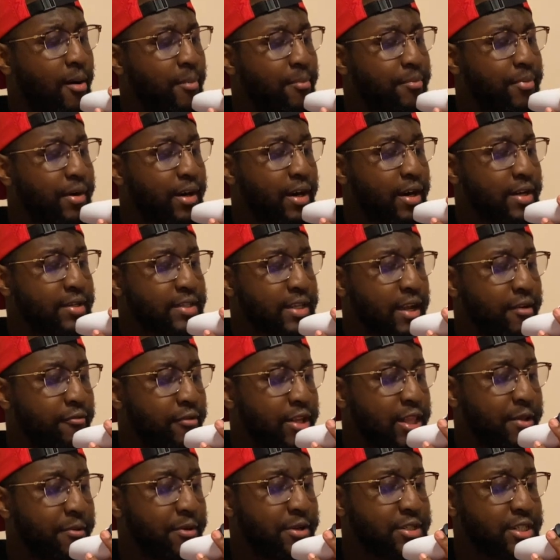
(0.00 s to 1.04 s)
bars, I
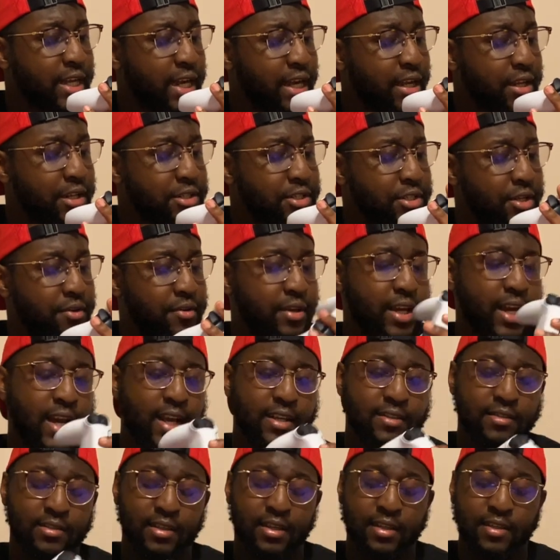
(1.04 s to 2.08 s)
really wish I could show you
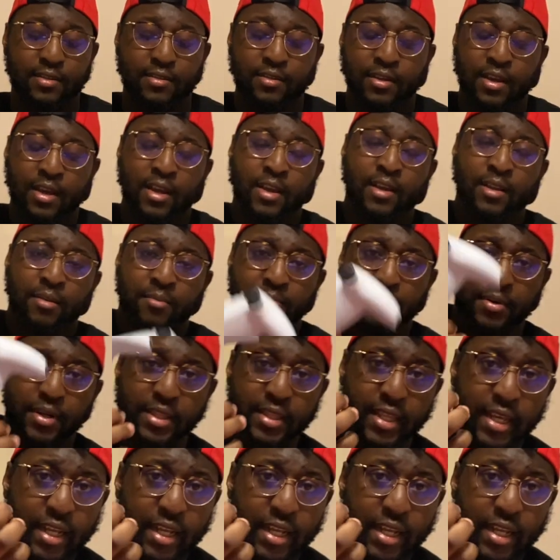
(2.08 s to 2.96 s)
guys this, but they